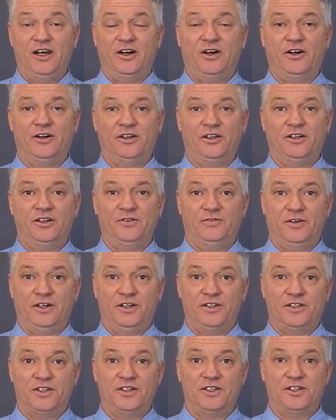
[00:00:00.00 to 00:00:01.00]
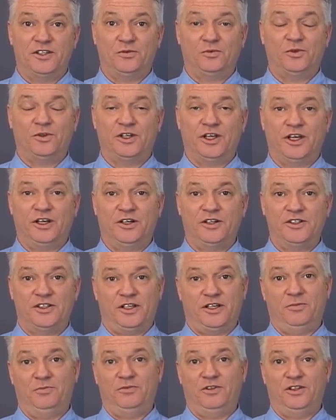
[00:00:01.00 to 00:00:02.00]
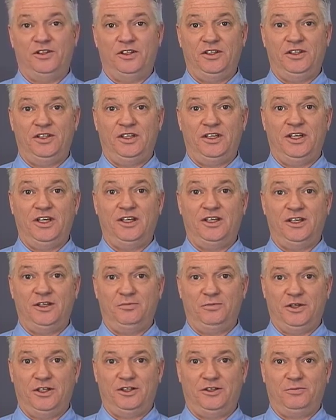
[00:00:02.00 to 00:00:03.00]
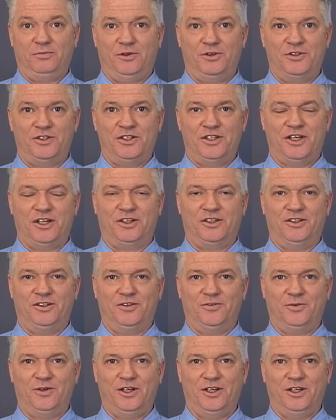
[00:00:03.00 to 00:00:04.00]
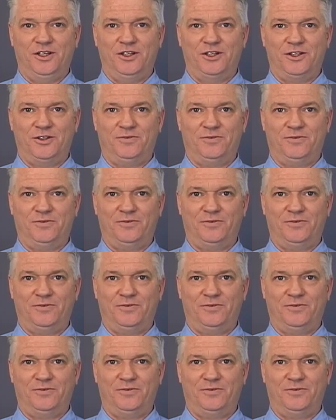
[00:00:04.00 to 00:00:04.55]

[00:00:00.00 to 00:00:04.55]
are the devices that will get us up to the gigabit per second range.